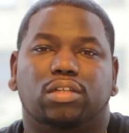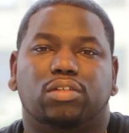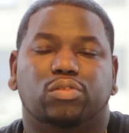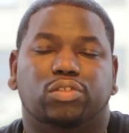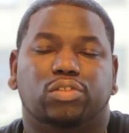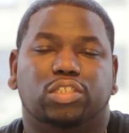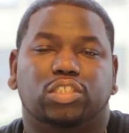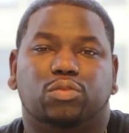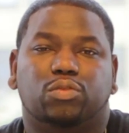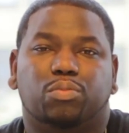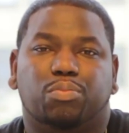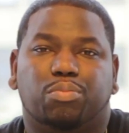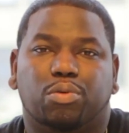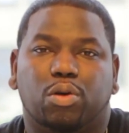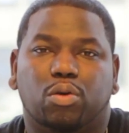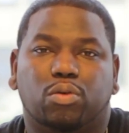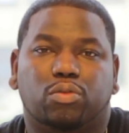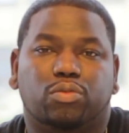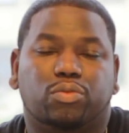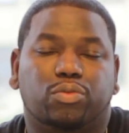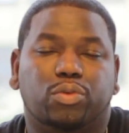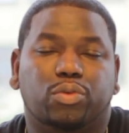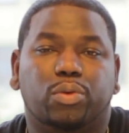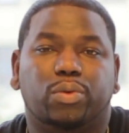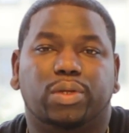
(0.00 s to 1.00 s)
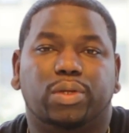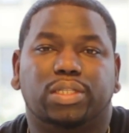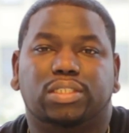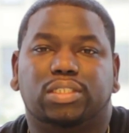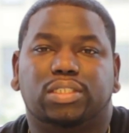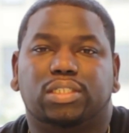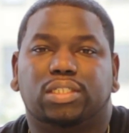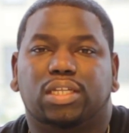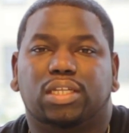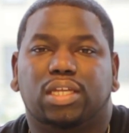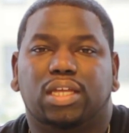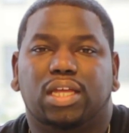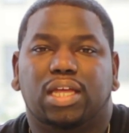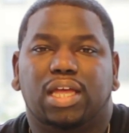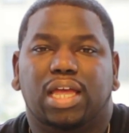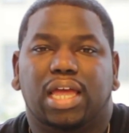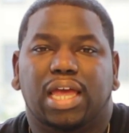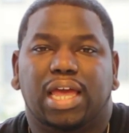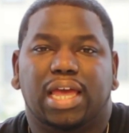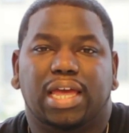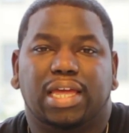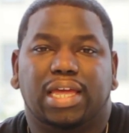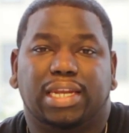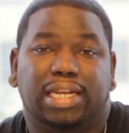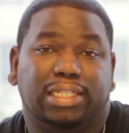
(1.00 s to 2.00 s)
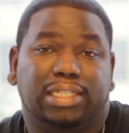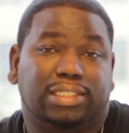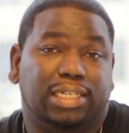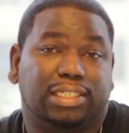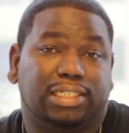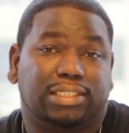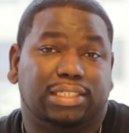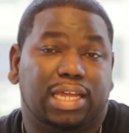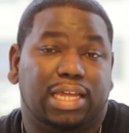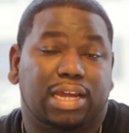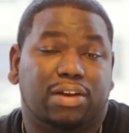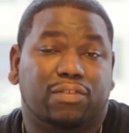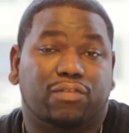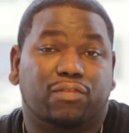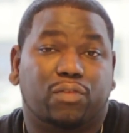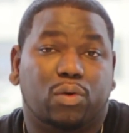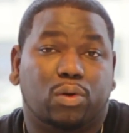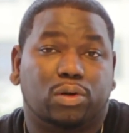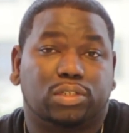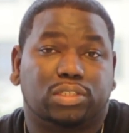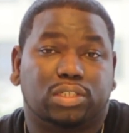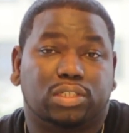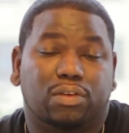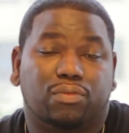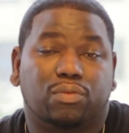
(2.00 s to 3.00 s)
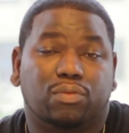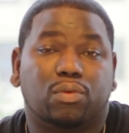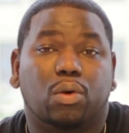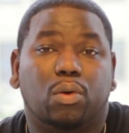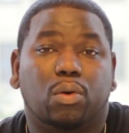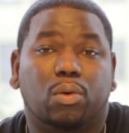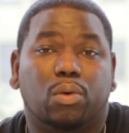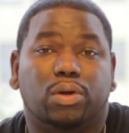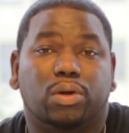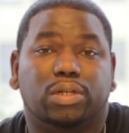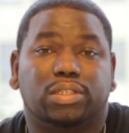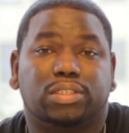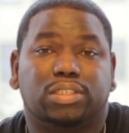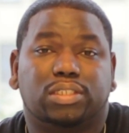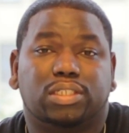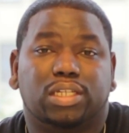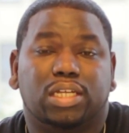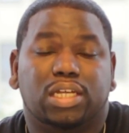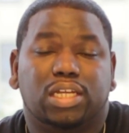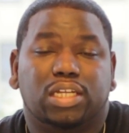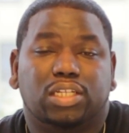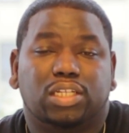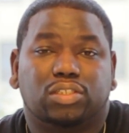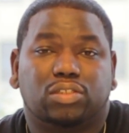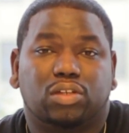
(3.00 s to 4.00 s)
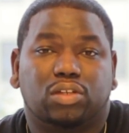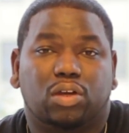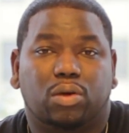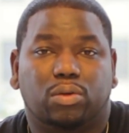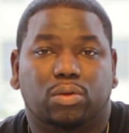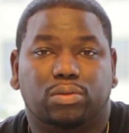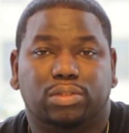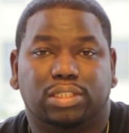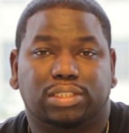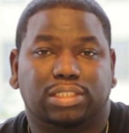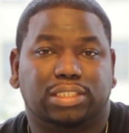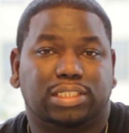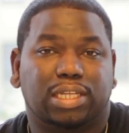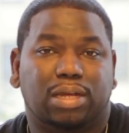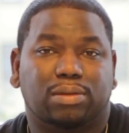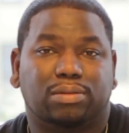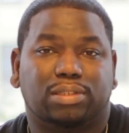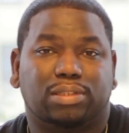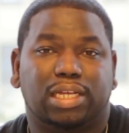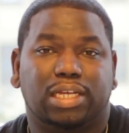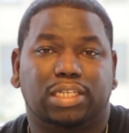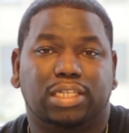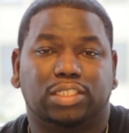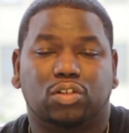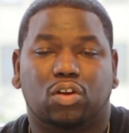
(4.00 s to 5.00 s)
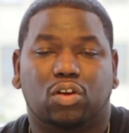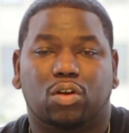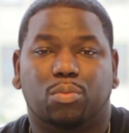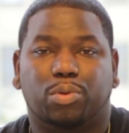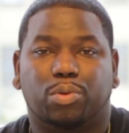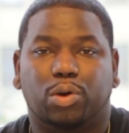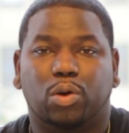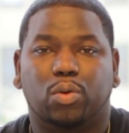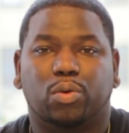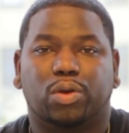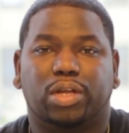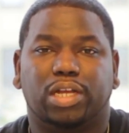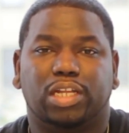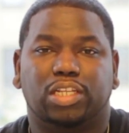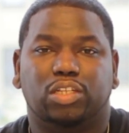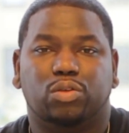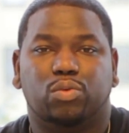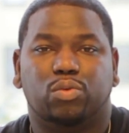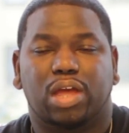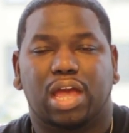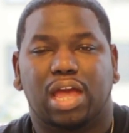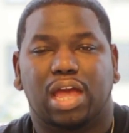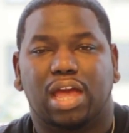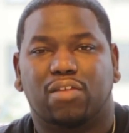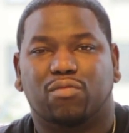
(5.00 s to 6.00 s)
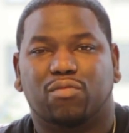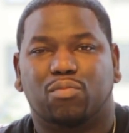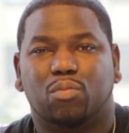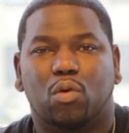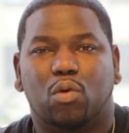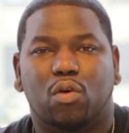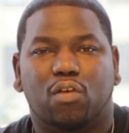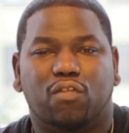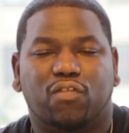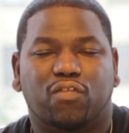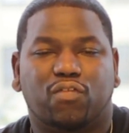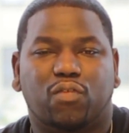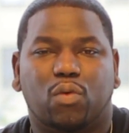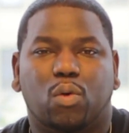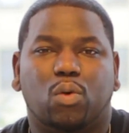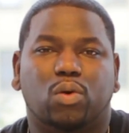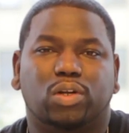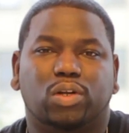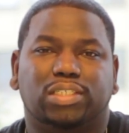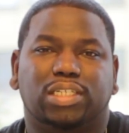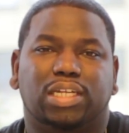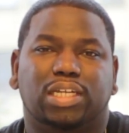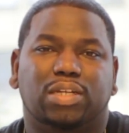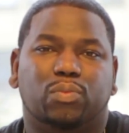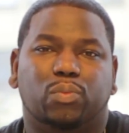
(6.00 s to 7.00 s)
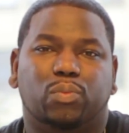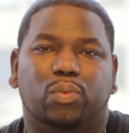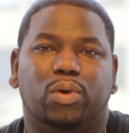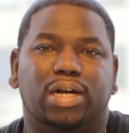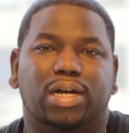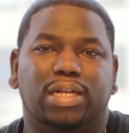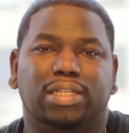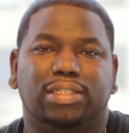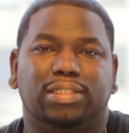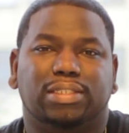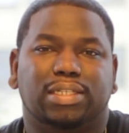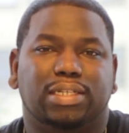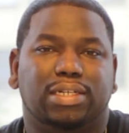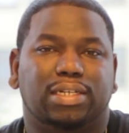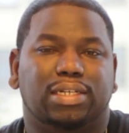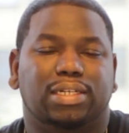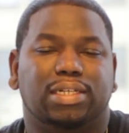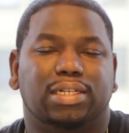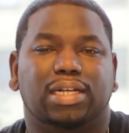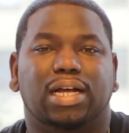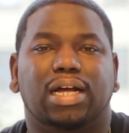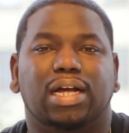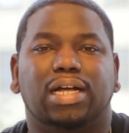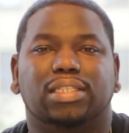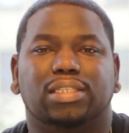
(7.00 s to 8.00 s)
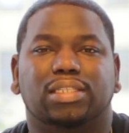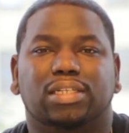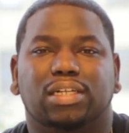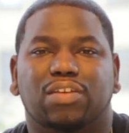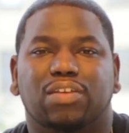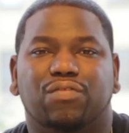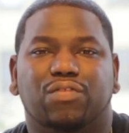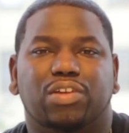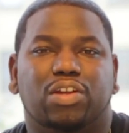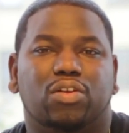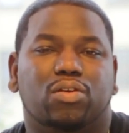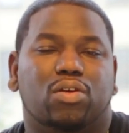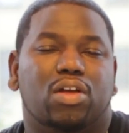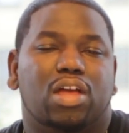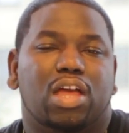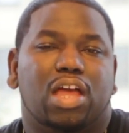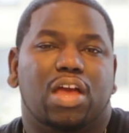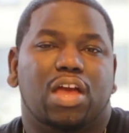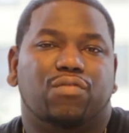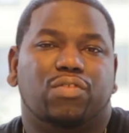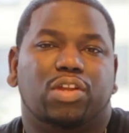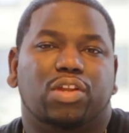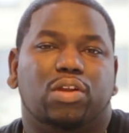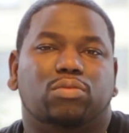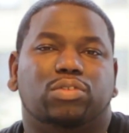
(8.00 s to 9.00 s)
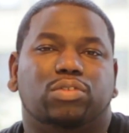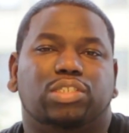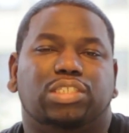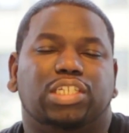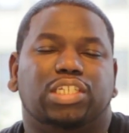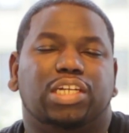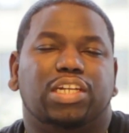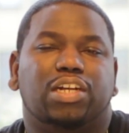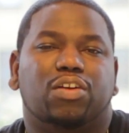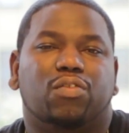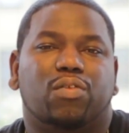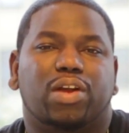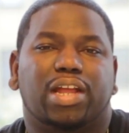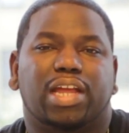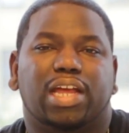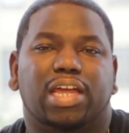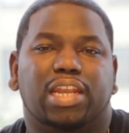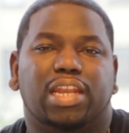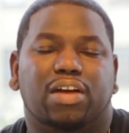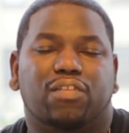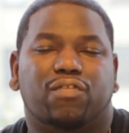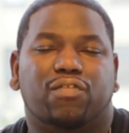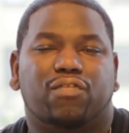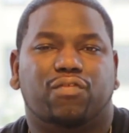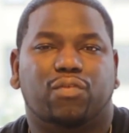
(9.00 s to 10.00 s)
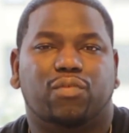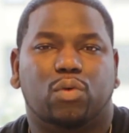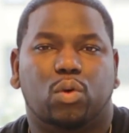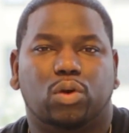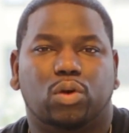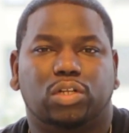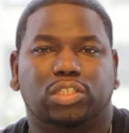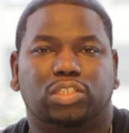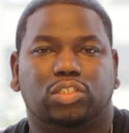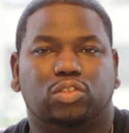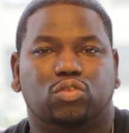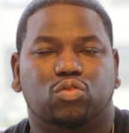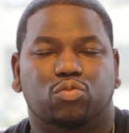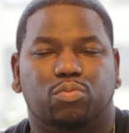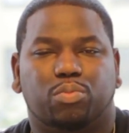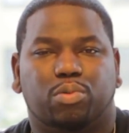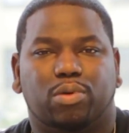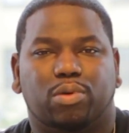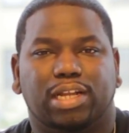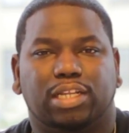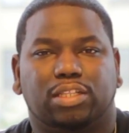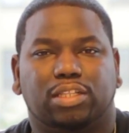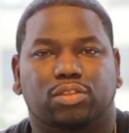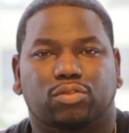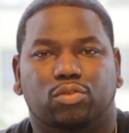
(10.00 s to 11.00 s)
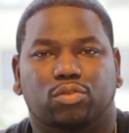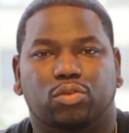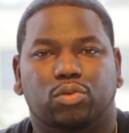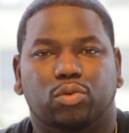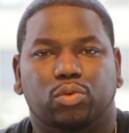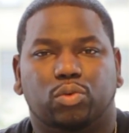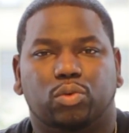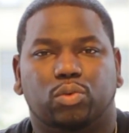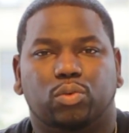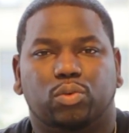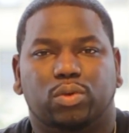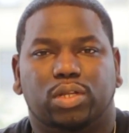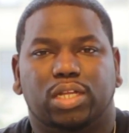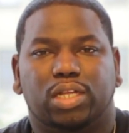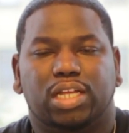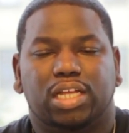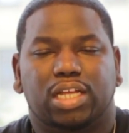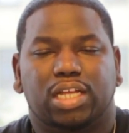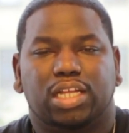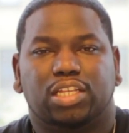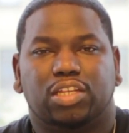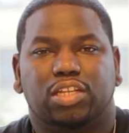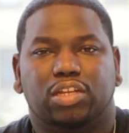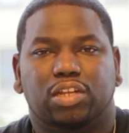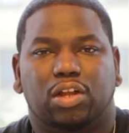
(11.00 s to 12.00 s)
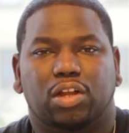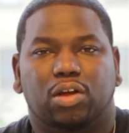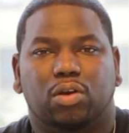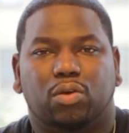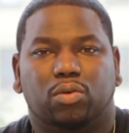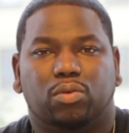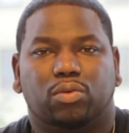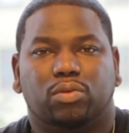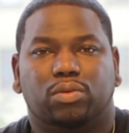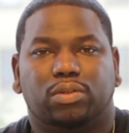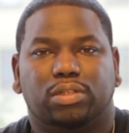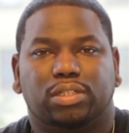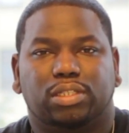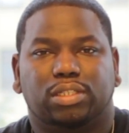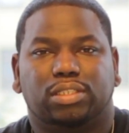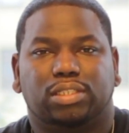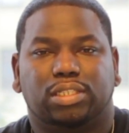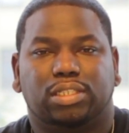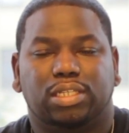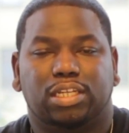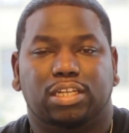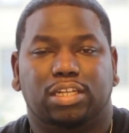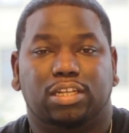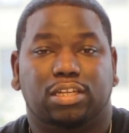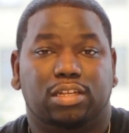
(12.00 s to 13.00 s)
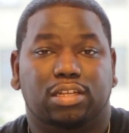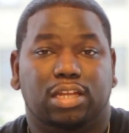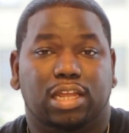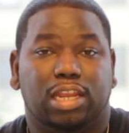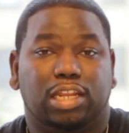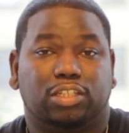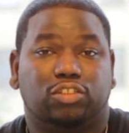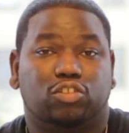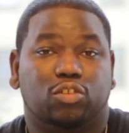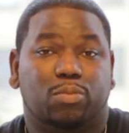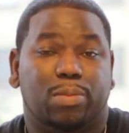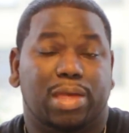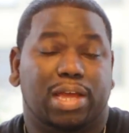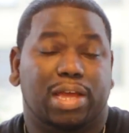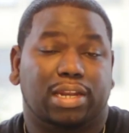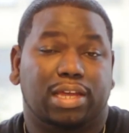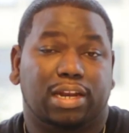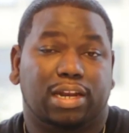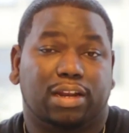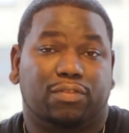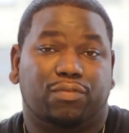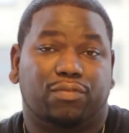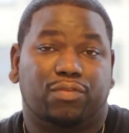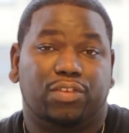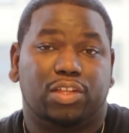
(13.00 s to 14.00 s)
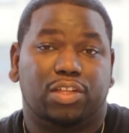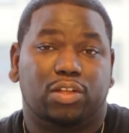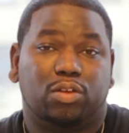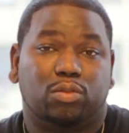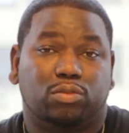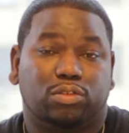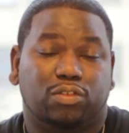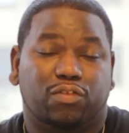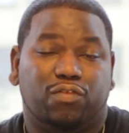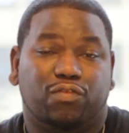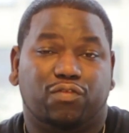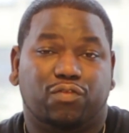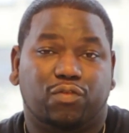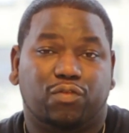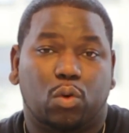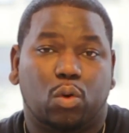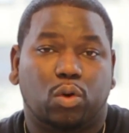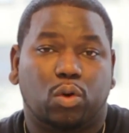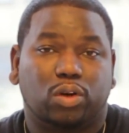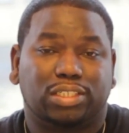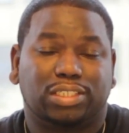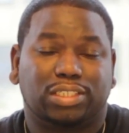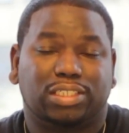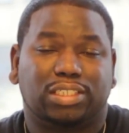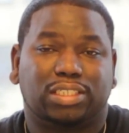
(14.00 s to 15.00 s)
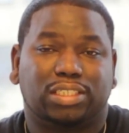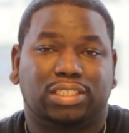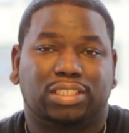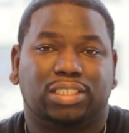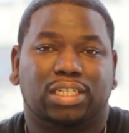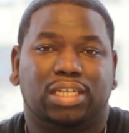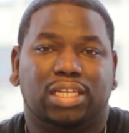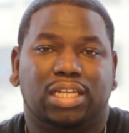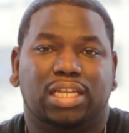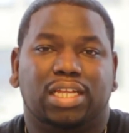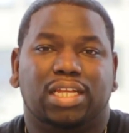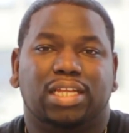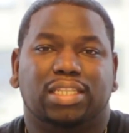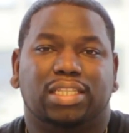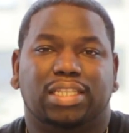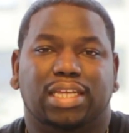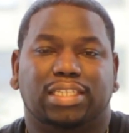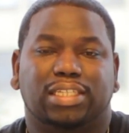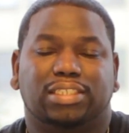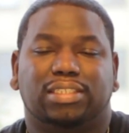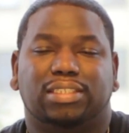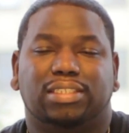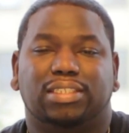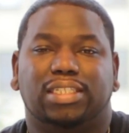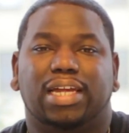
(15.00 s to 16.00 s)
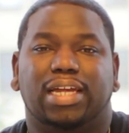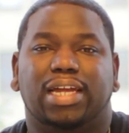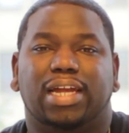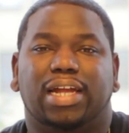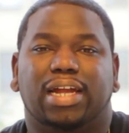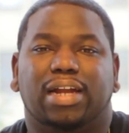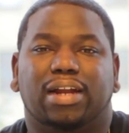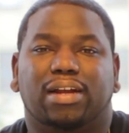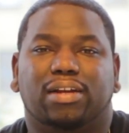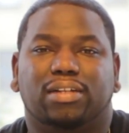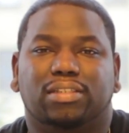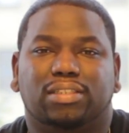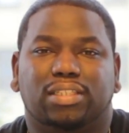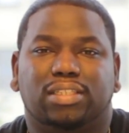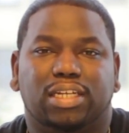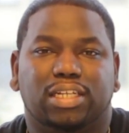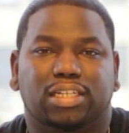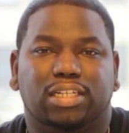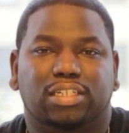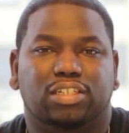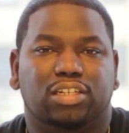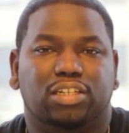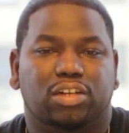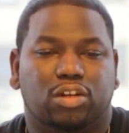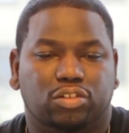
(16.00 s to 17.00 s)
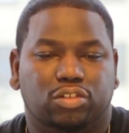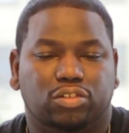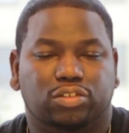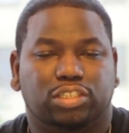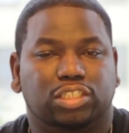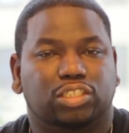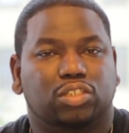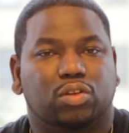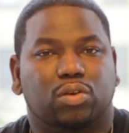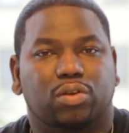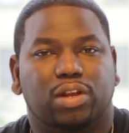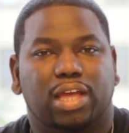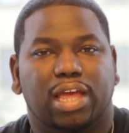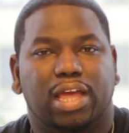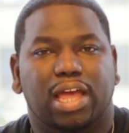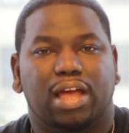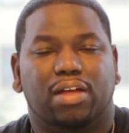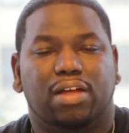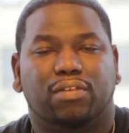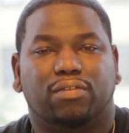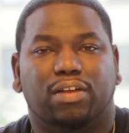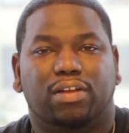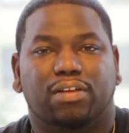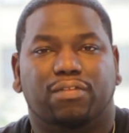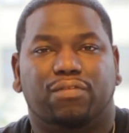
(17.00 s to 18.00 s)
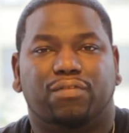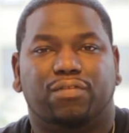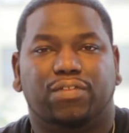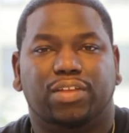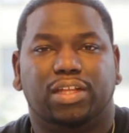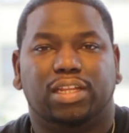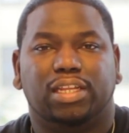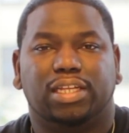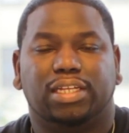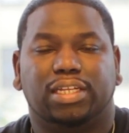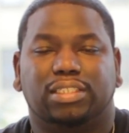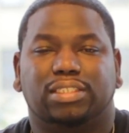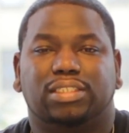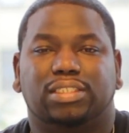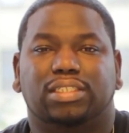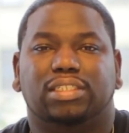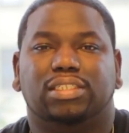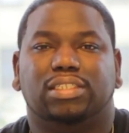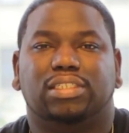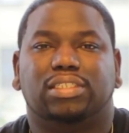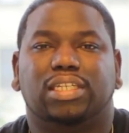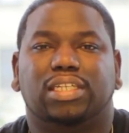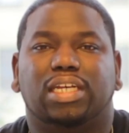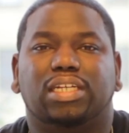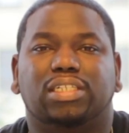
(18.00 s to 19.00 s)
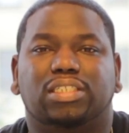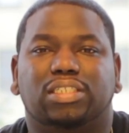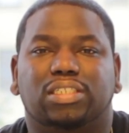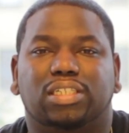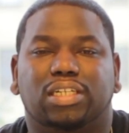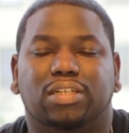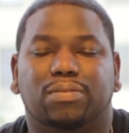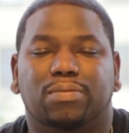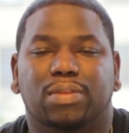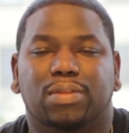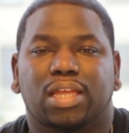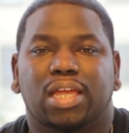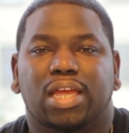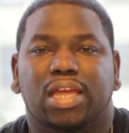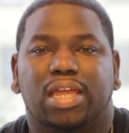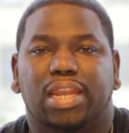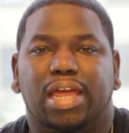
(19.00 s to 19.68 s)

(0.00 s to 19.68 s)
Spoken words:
You just broke through it. And that takes a lot of force, of course. So this is how things are broken. You have more force in one than in the other. If you don't generate enough force to break through, the electromagnetic field, the force that's there, then, you're just going to have a feeling sensation.